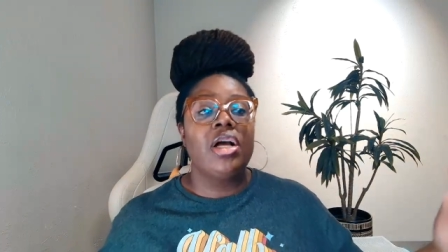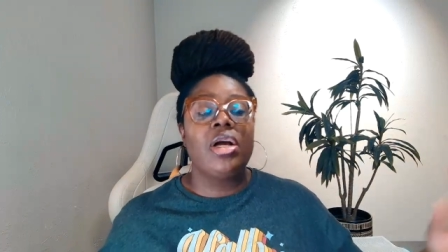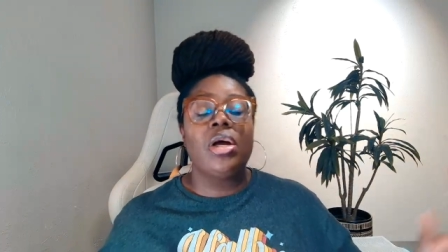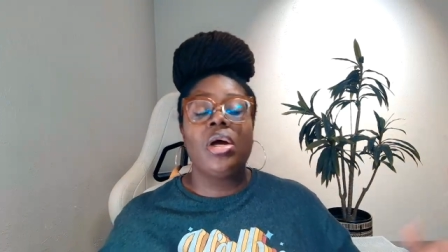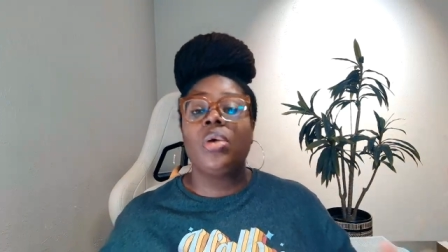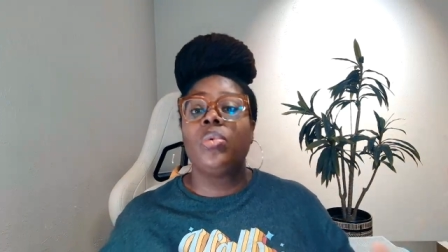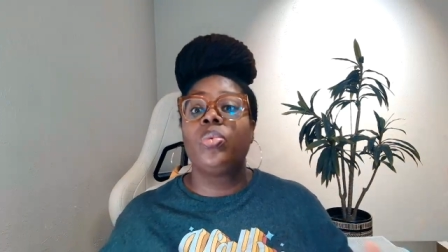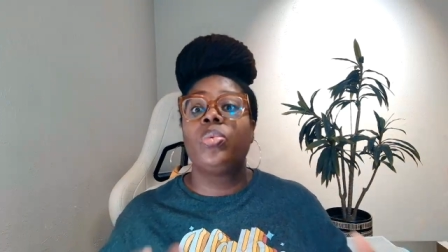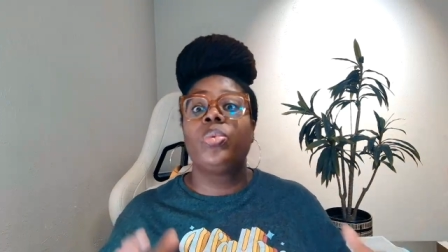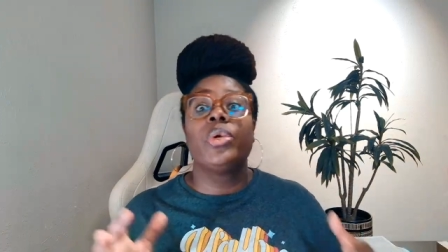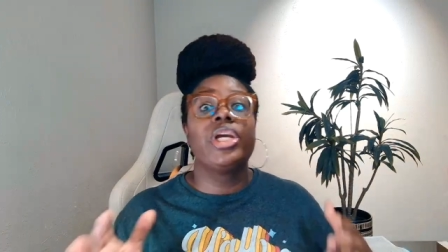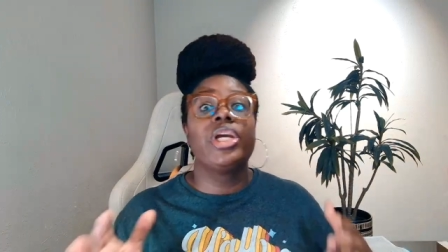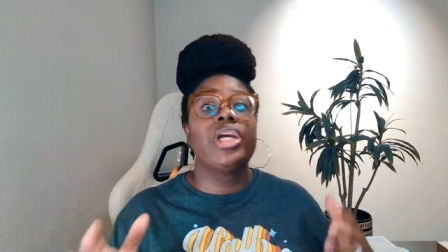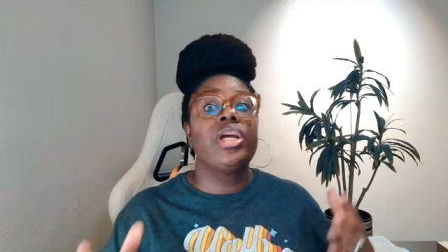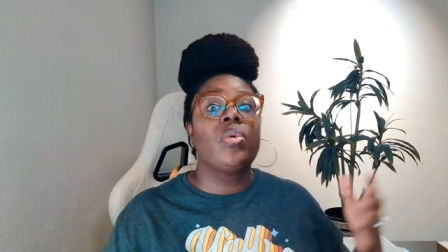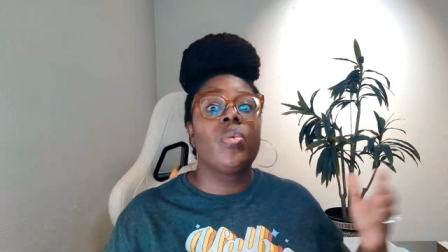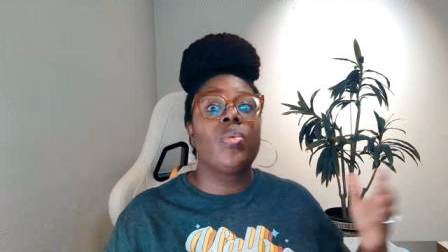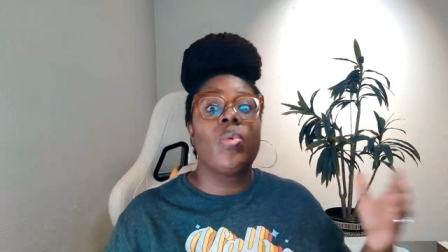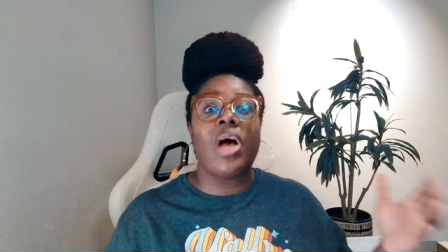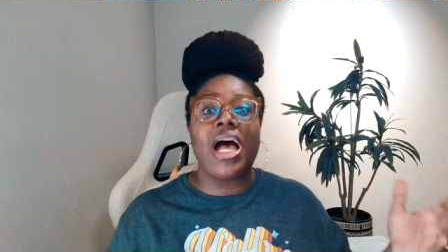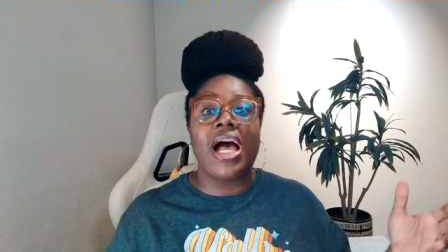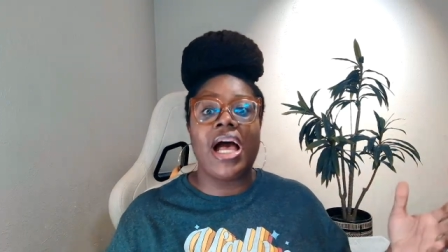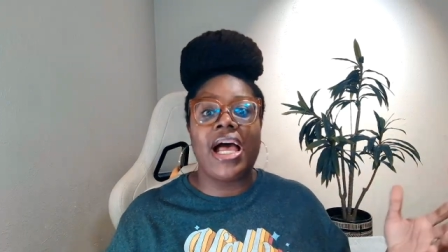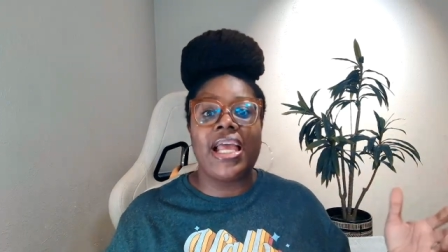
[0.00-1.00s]
career
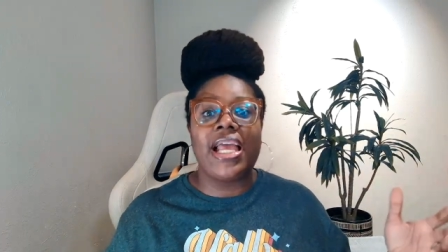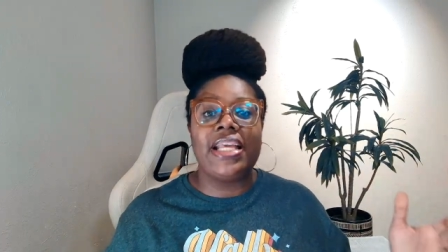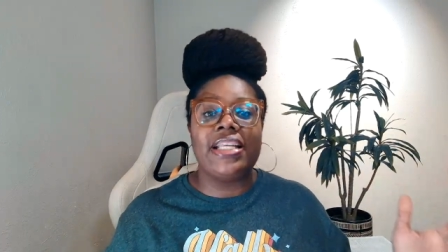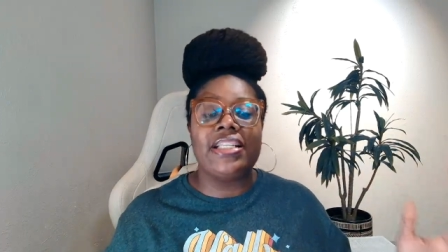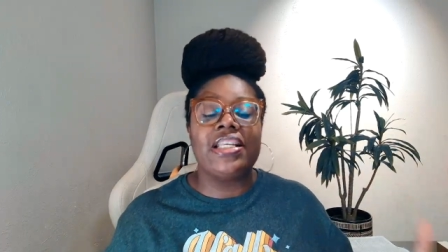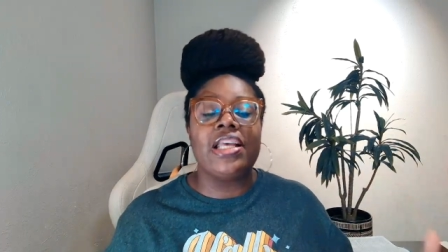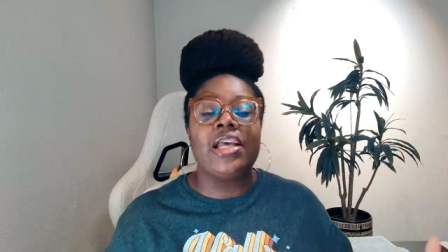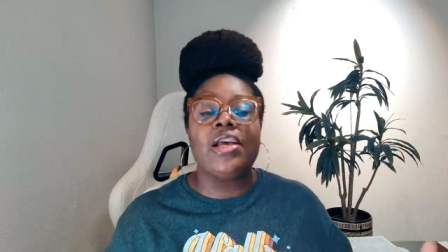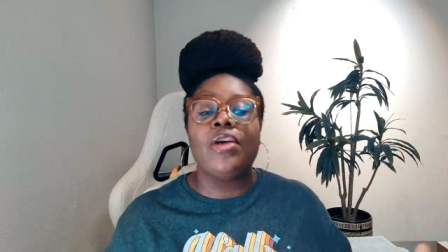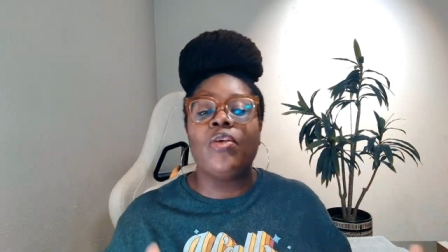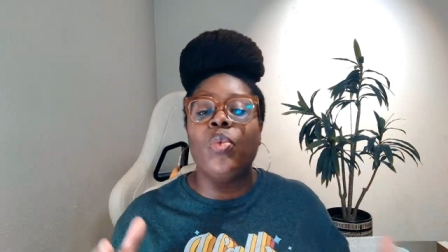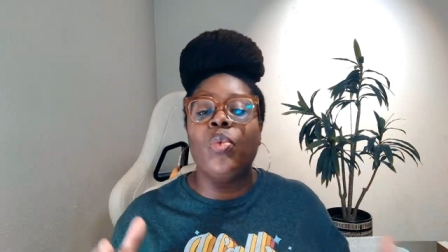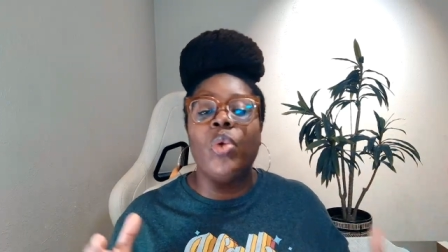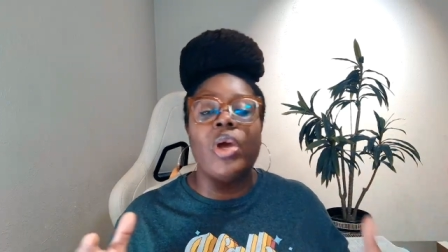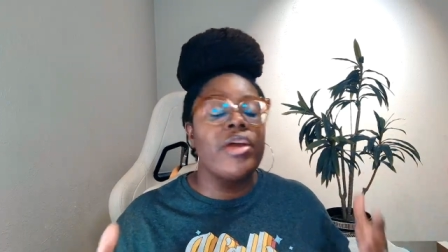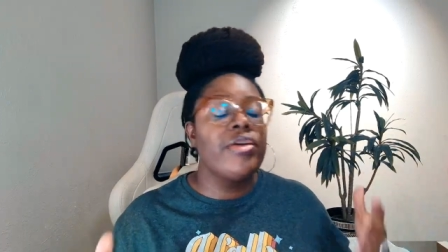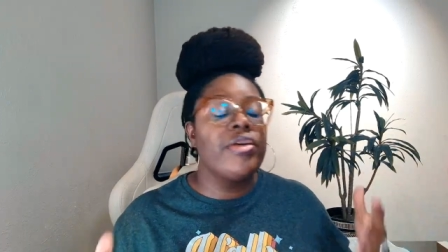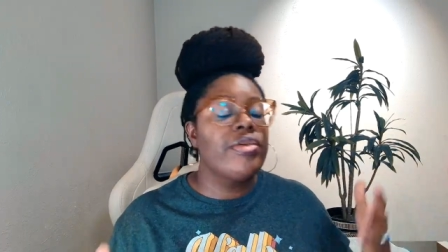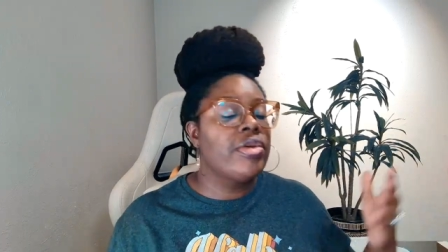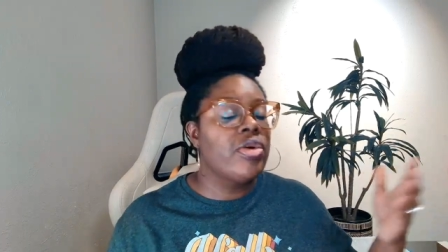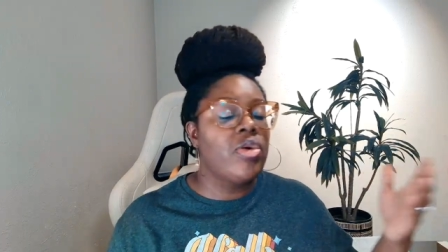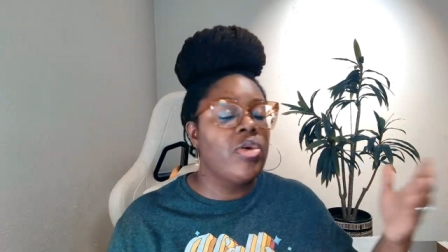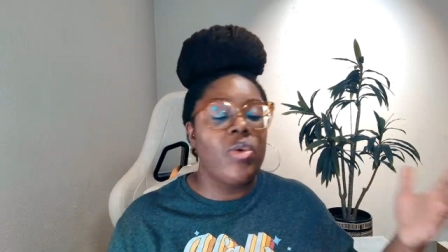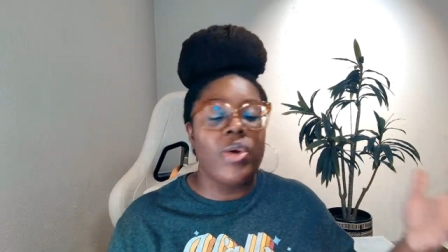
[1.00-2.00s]
wise where
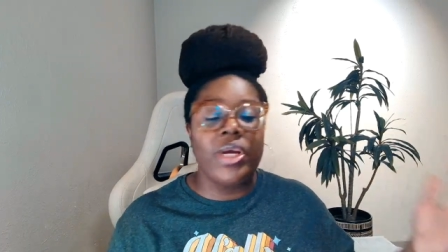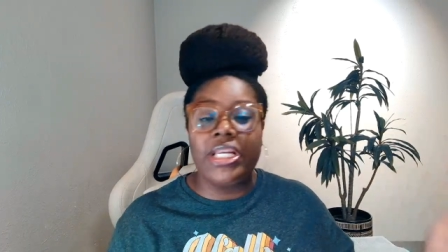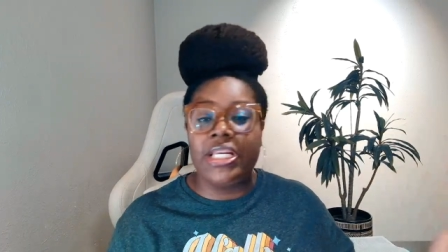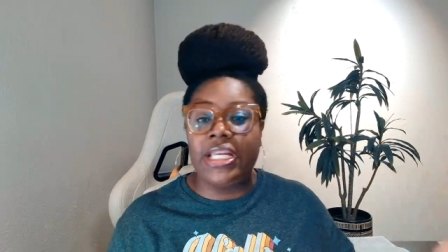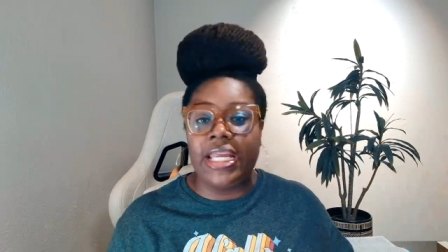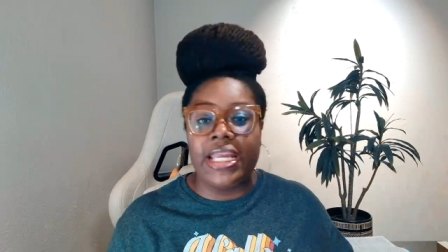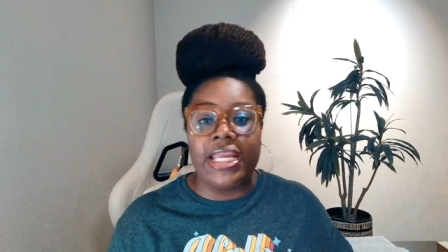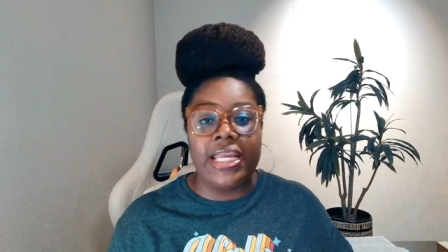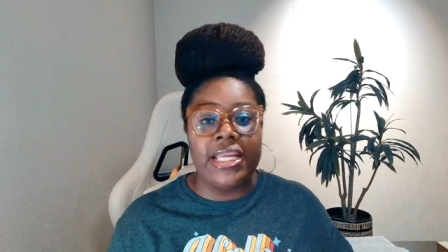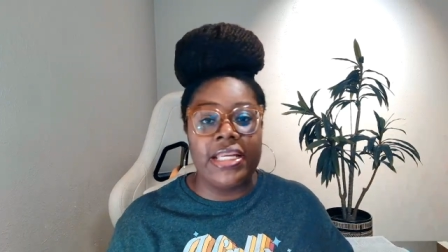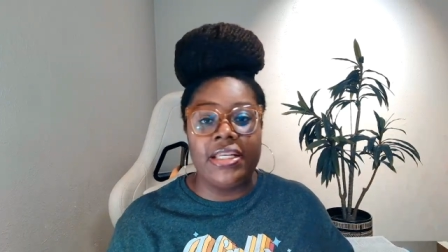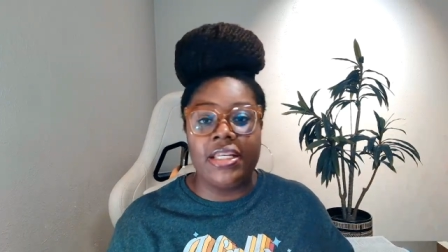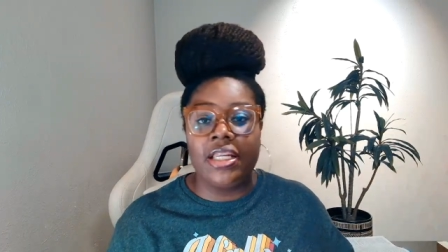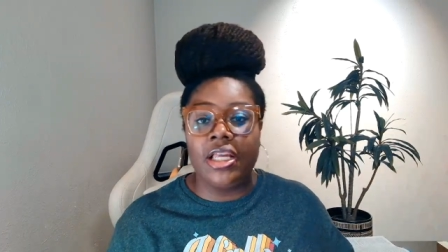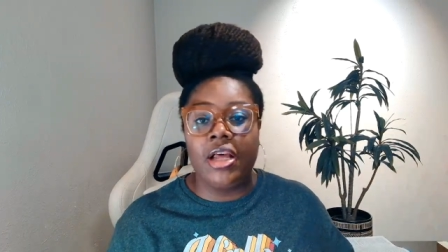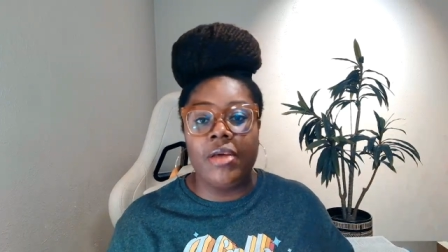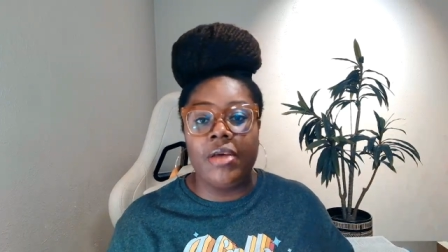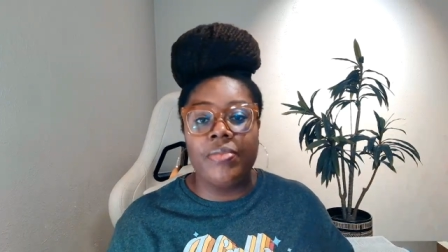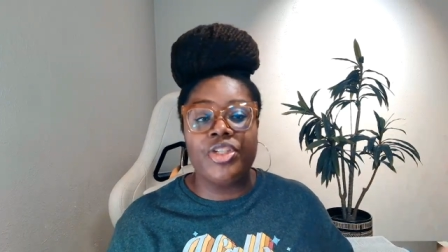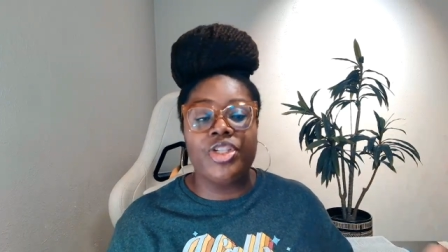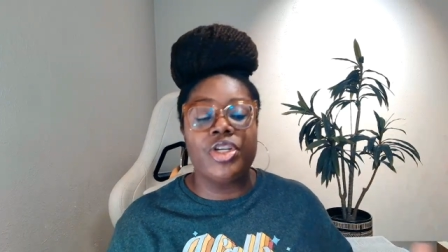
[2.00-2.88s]
you're going to end up,